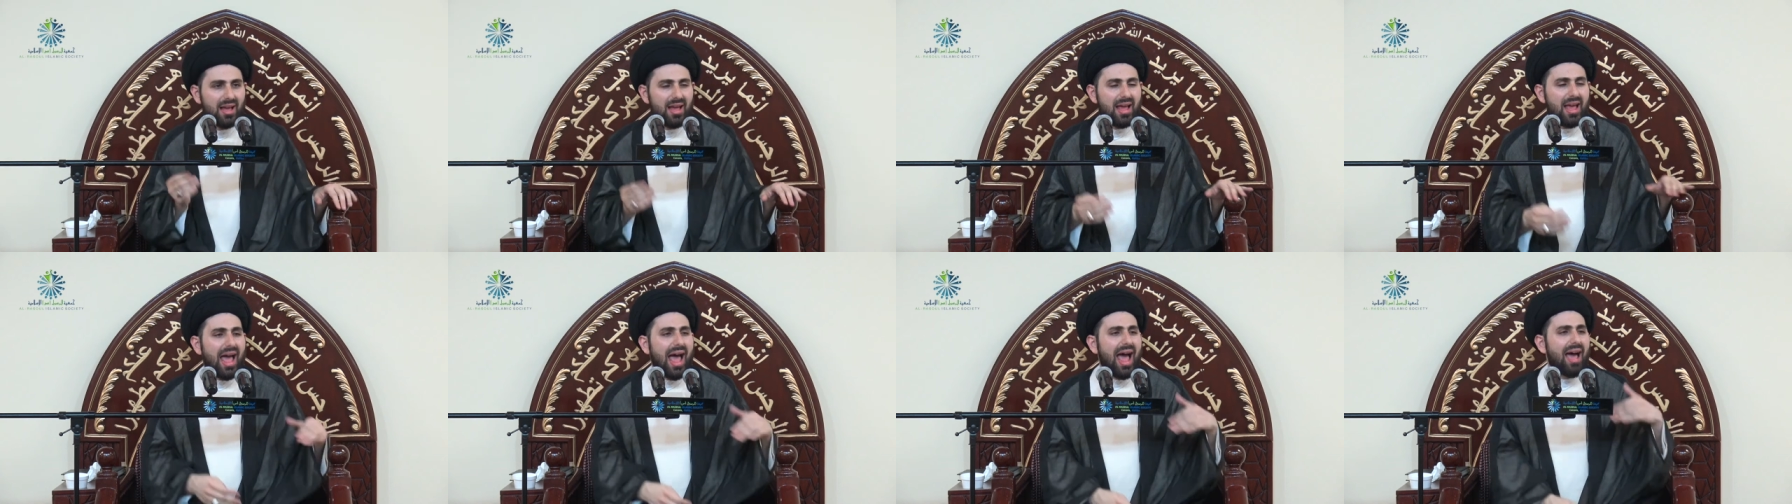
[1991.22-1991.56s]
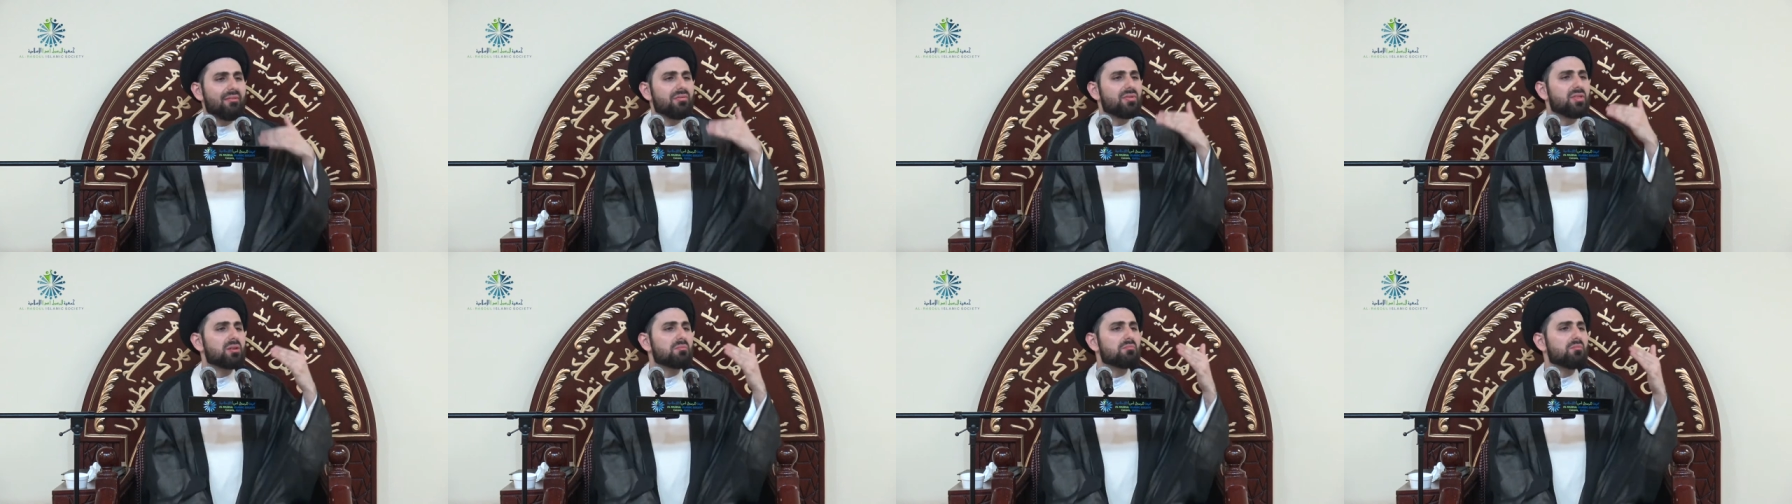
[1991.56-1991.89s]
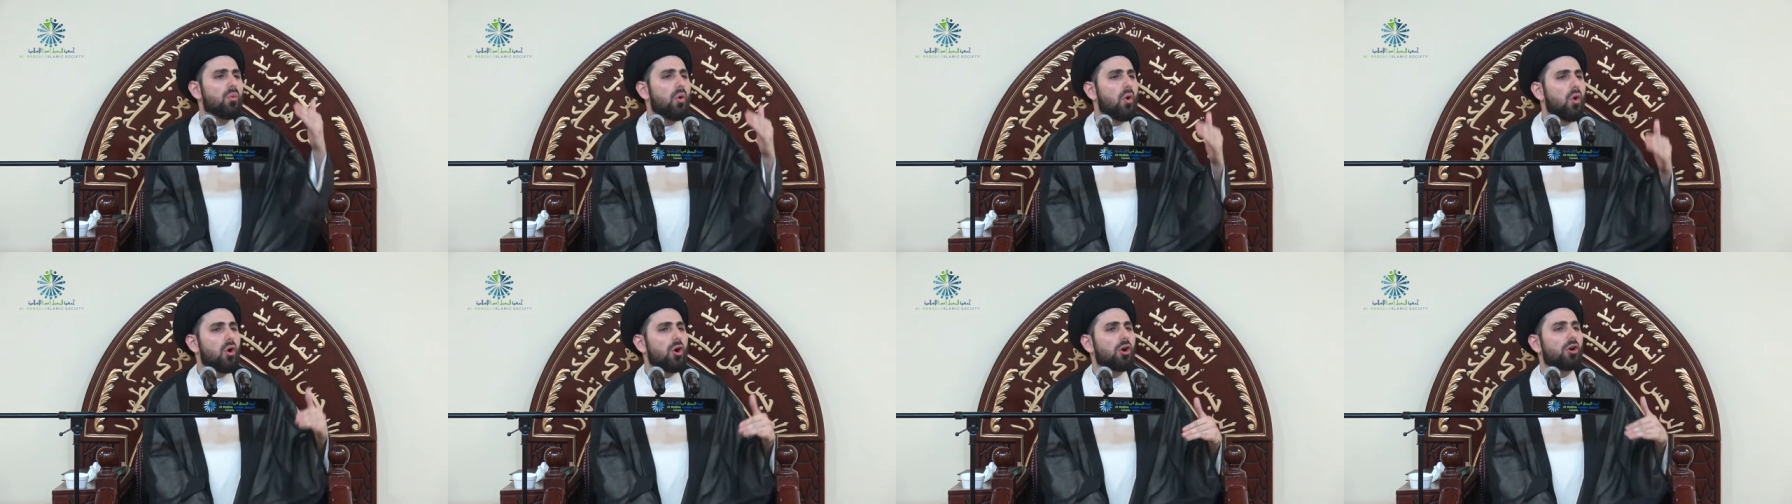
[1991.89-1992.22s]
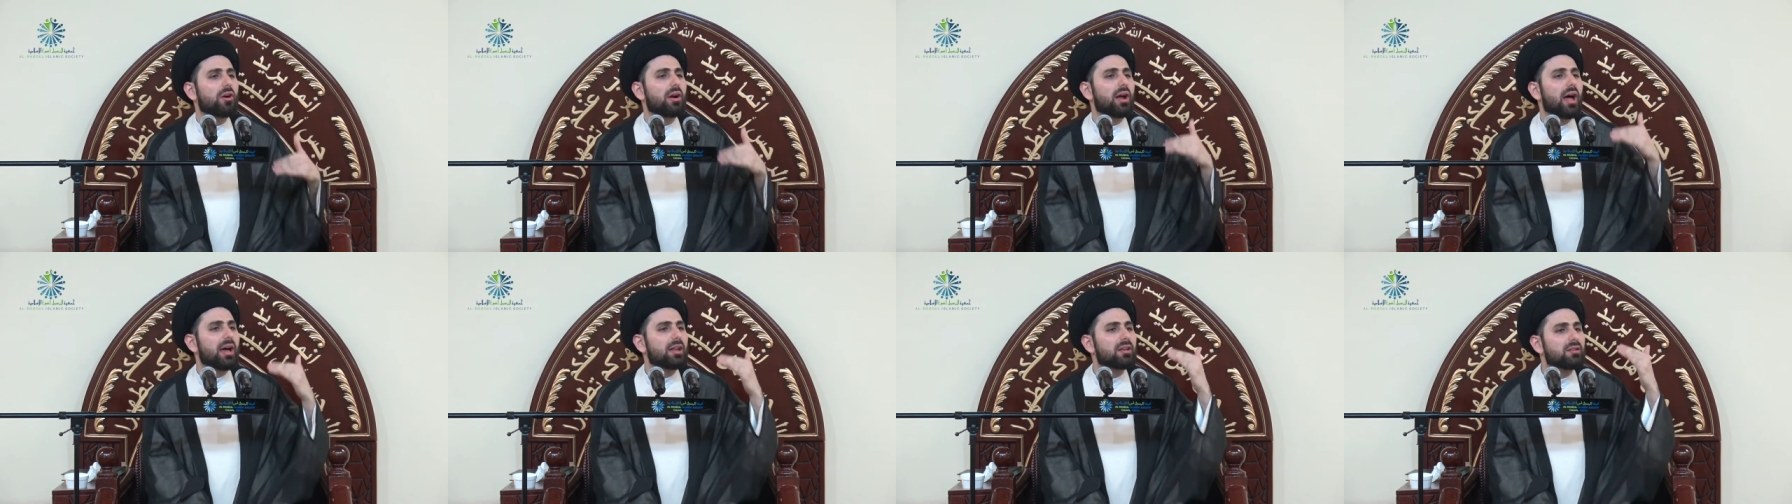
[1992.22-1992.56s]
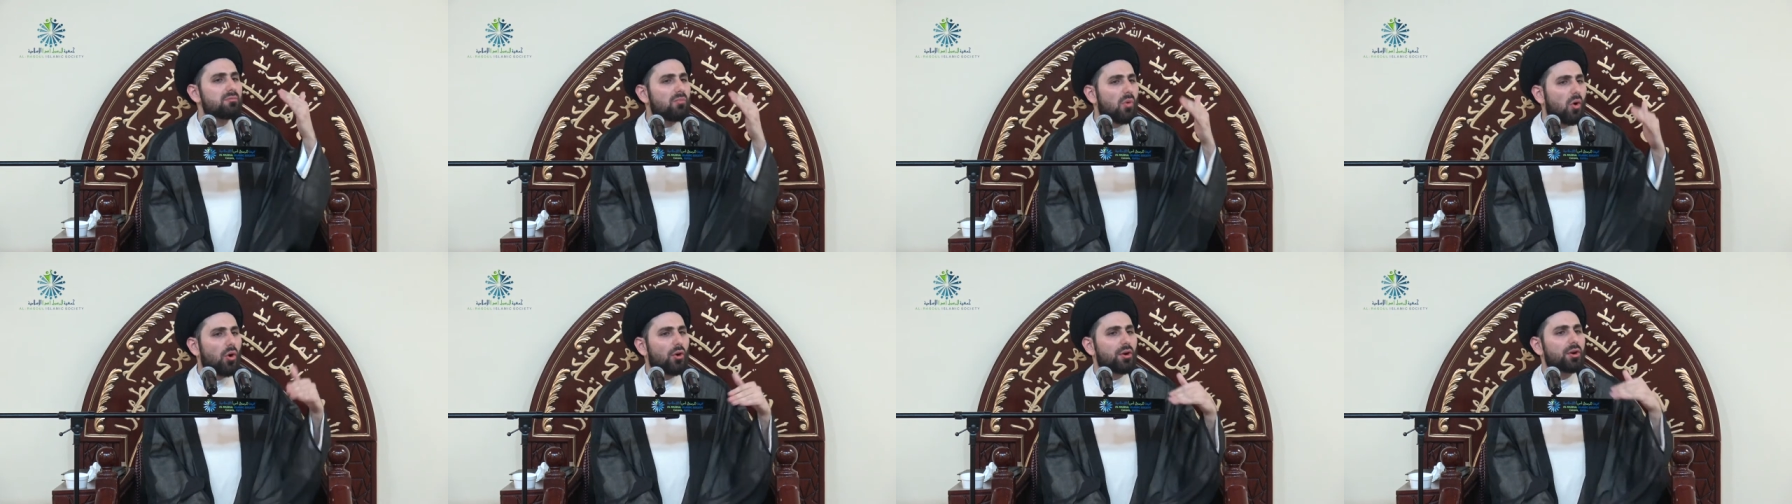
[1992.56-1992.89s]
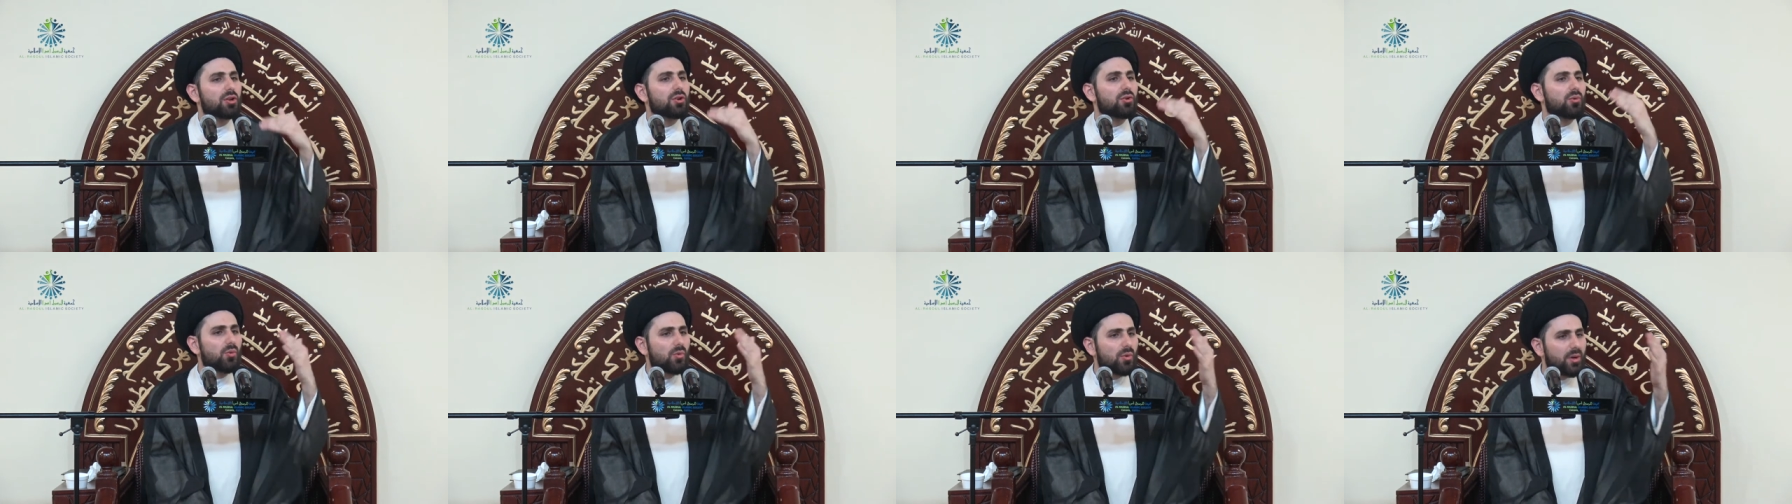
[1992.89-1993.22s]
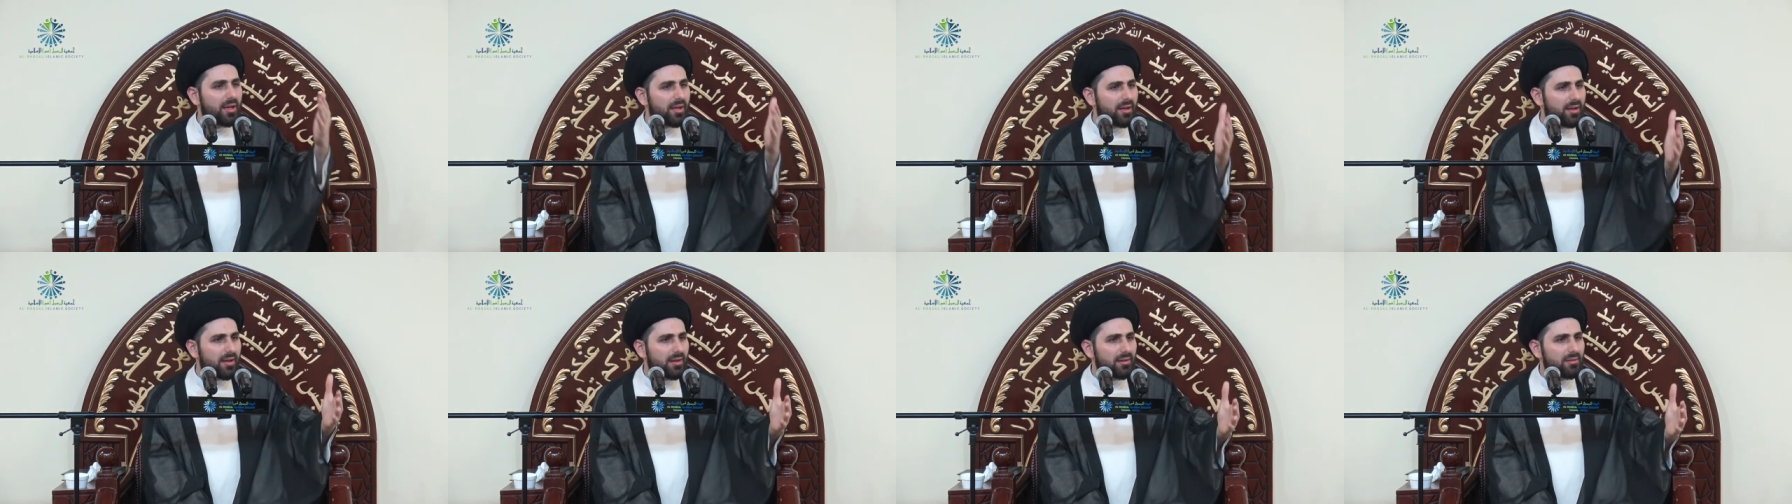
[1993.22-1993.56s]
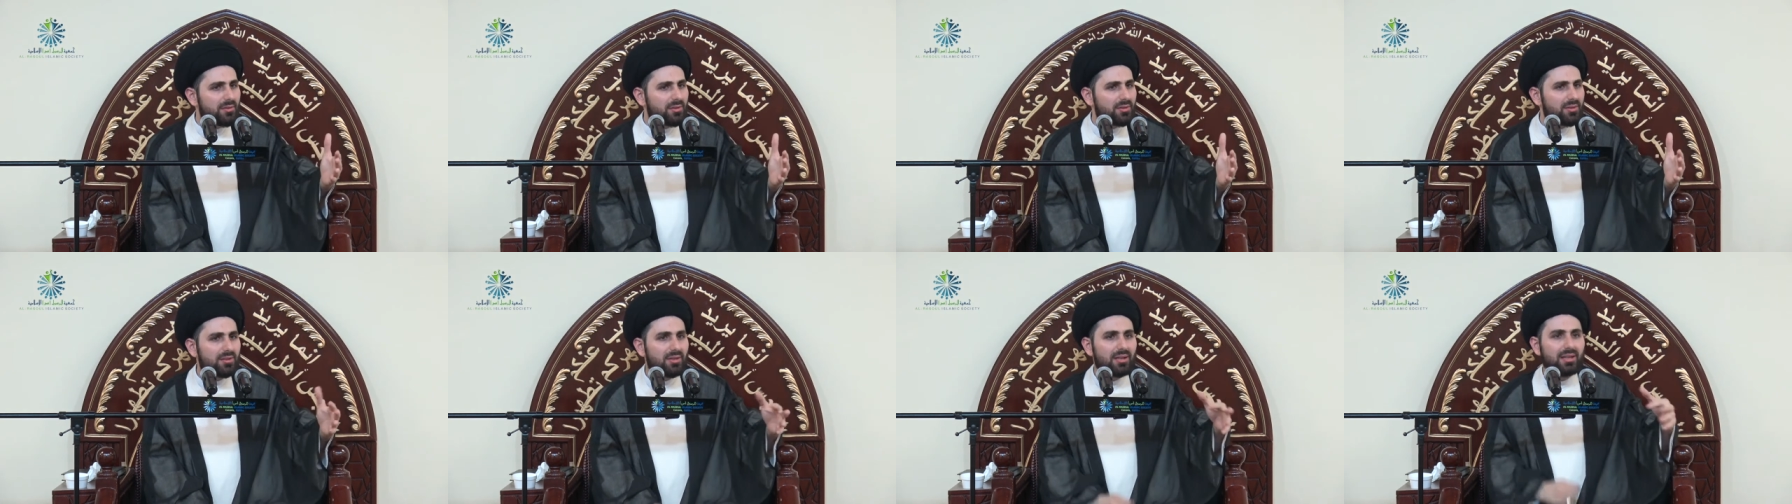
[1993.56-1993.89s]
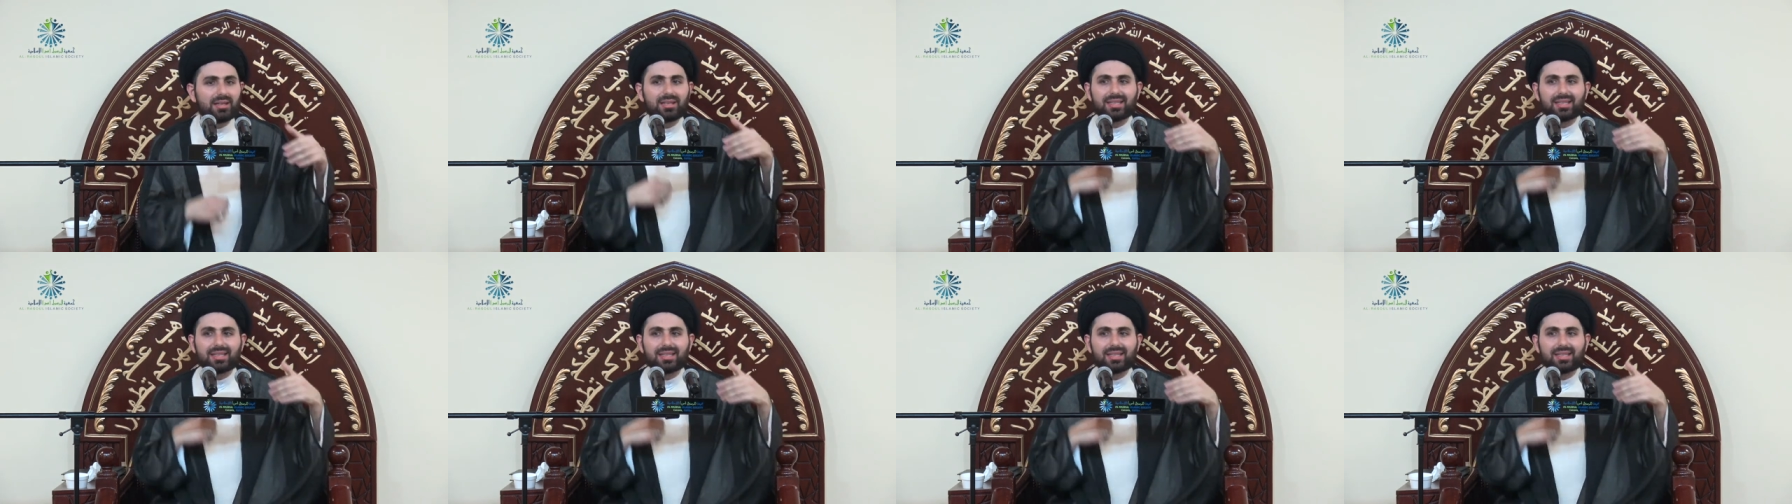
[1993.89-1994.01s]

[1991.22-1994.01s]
And the more and more you read it,